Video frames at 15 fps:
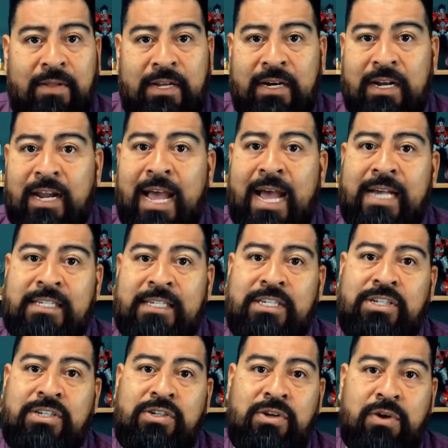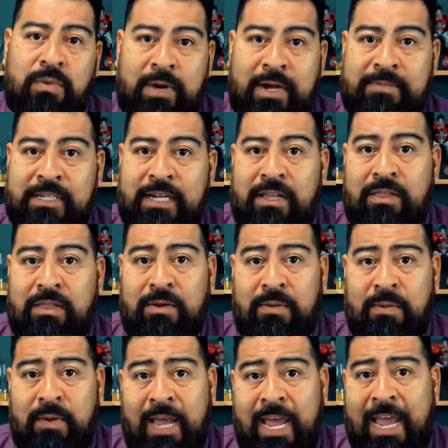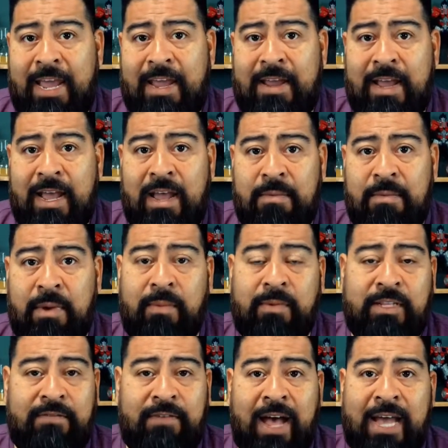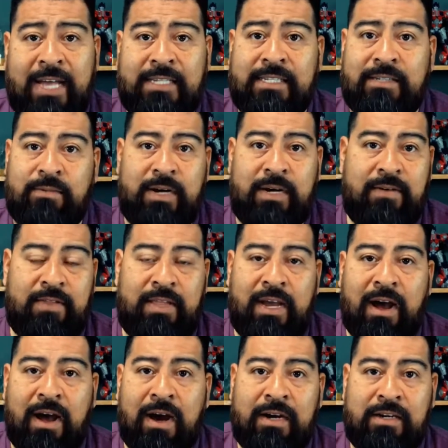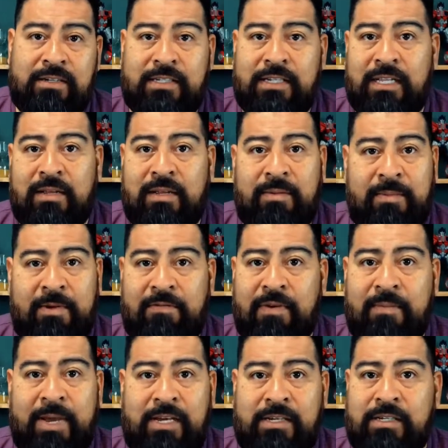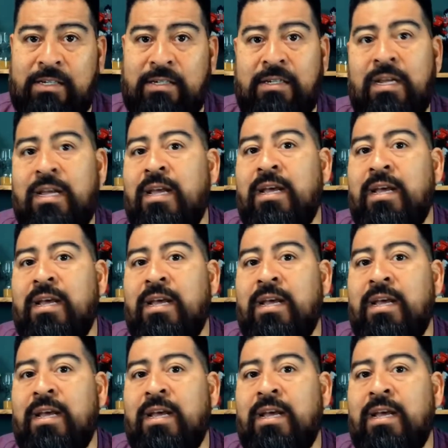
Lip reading: They're going to access your website through a mobile device. Wherever they are, you send them information.